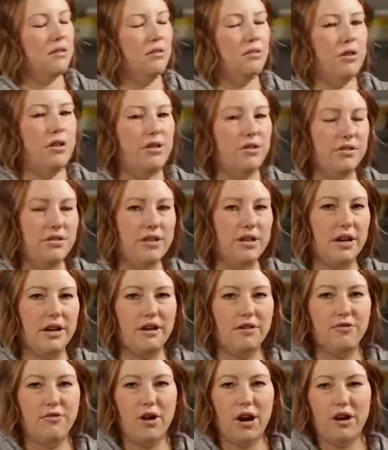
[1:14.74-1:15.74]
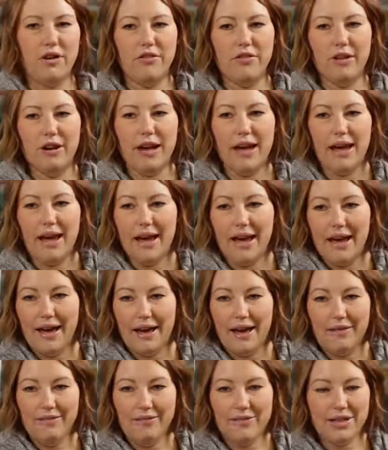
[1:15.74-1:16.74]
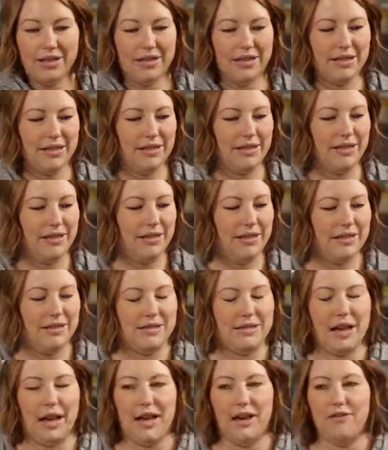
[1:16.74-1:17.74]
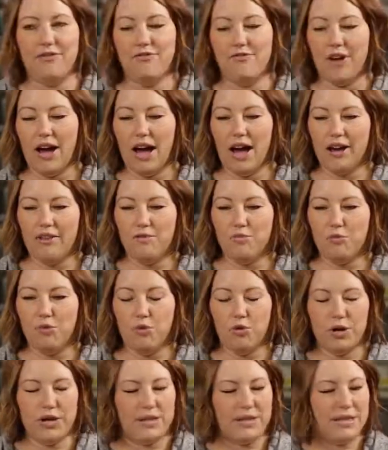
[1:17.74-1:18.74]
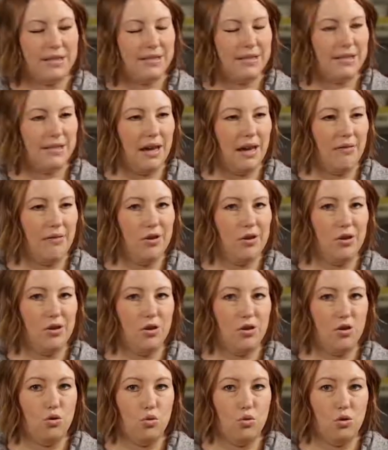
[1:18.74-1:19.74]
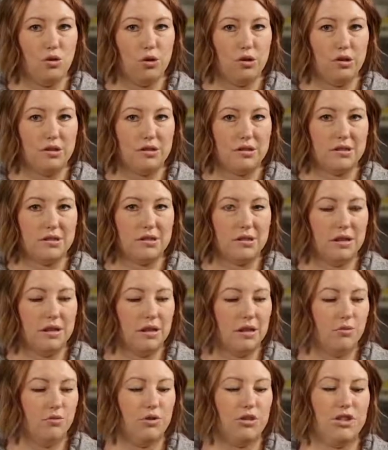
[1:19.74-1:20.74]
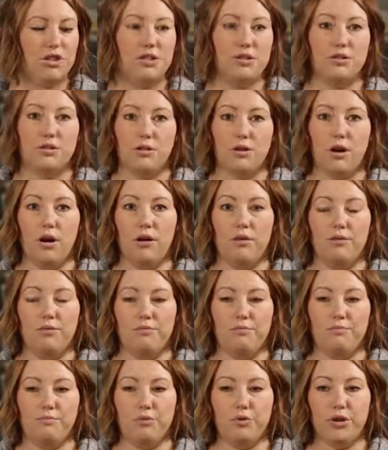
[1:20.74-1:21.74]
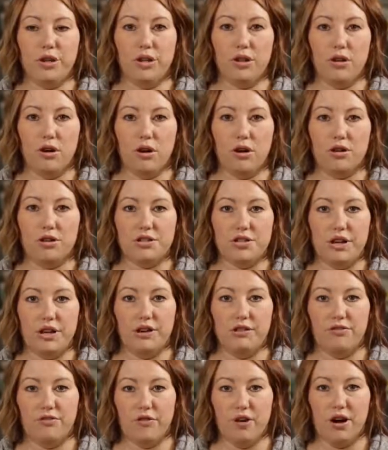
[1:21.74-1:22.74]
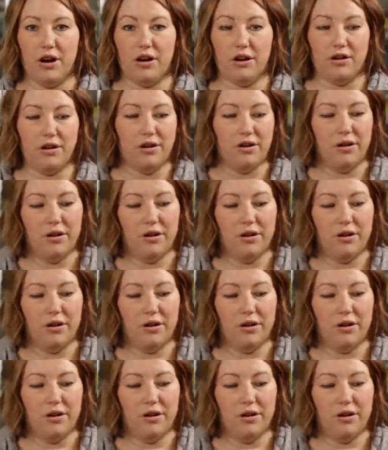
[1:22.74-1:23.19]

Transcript: So here's the air fryer that I have. It is a 5.7 quart, which is a pretty large air fryer.